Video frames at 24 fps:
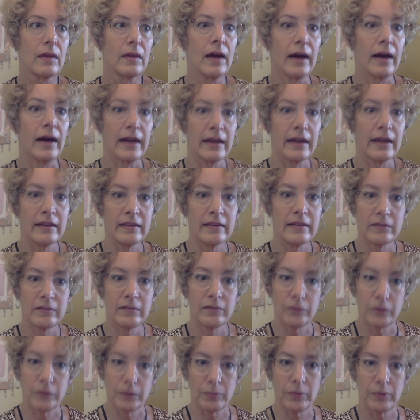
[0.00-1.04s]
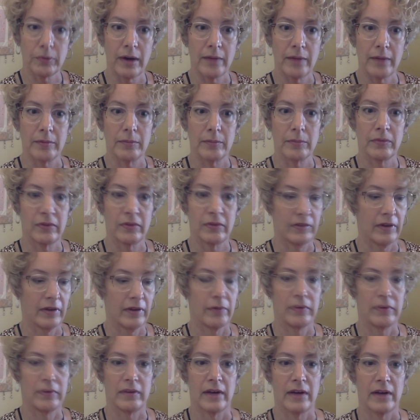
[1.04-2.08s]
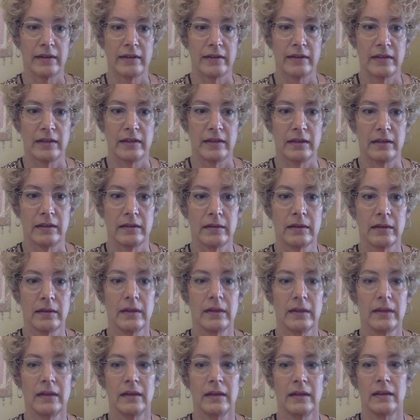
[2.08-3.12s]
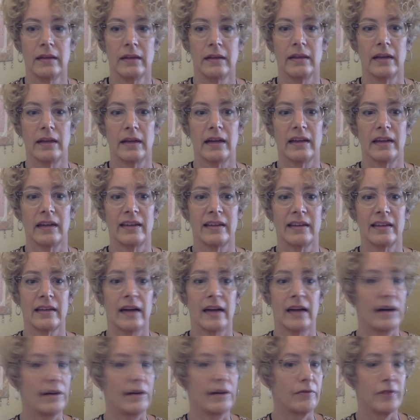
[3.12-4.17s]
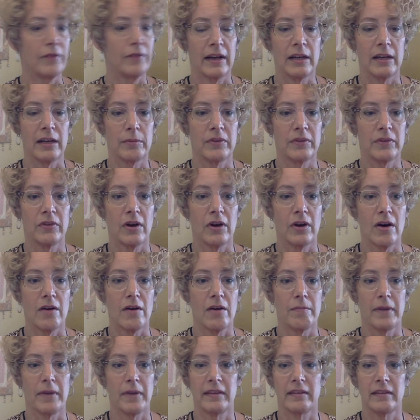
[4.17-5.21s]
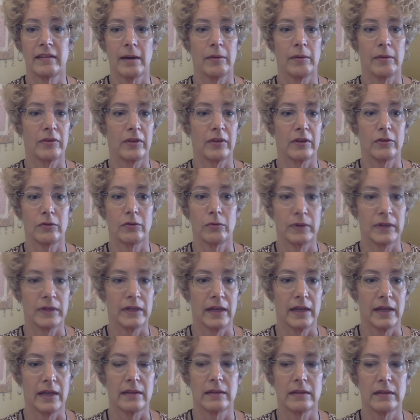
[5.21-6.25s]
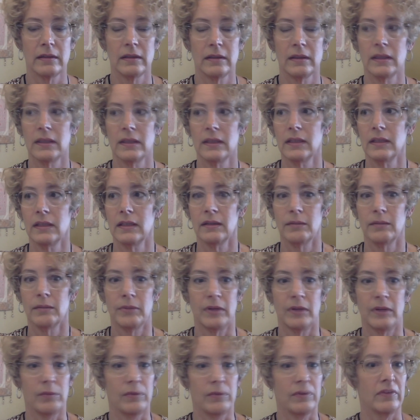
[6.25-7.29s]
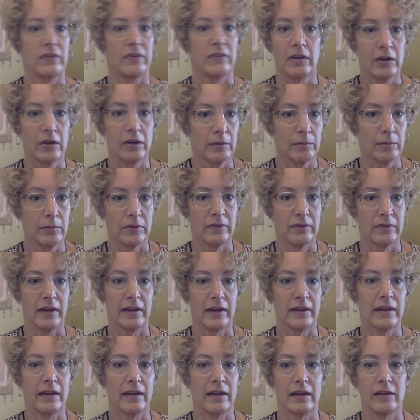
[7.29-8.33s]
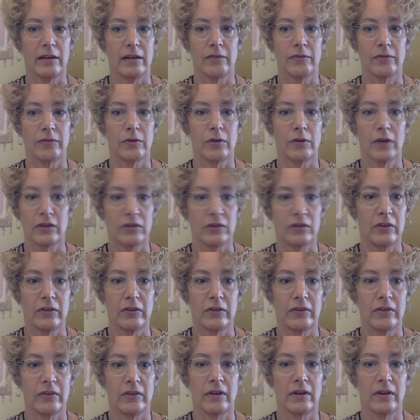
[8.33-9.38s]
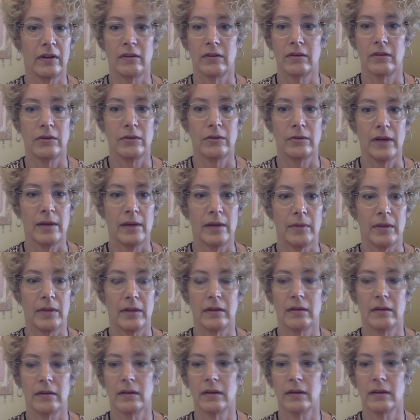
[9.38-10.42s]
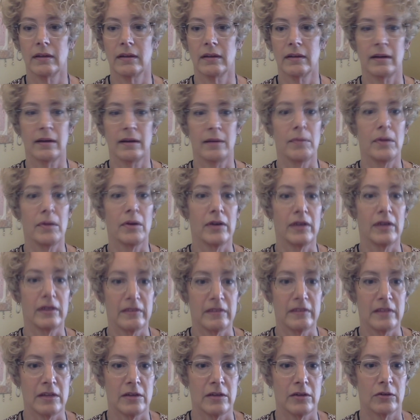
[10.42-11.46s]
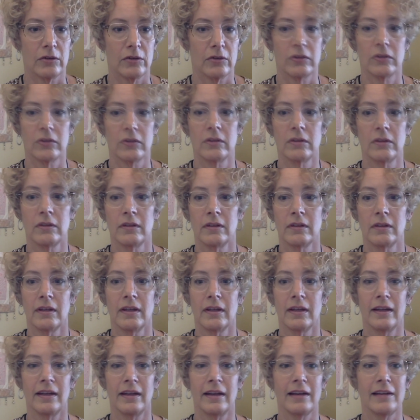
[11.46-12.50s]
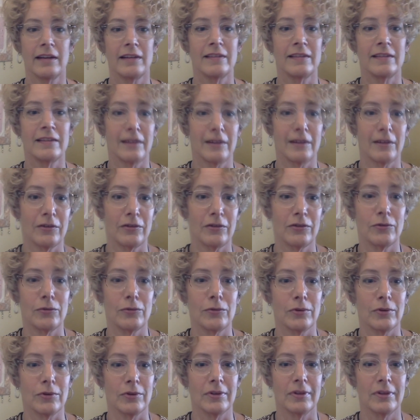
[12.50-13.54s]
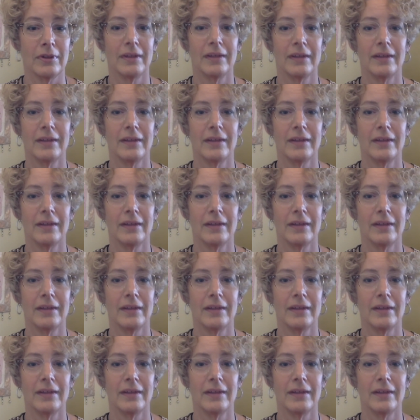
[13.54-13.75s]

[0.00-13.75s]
I had this foot problem since I was 19 that I kind of finally resolved by the time I was like 28. But it was a terrible decade of crutches and you name it. I got married in sneakers and had to sit on a stool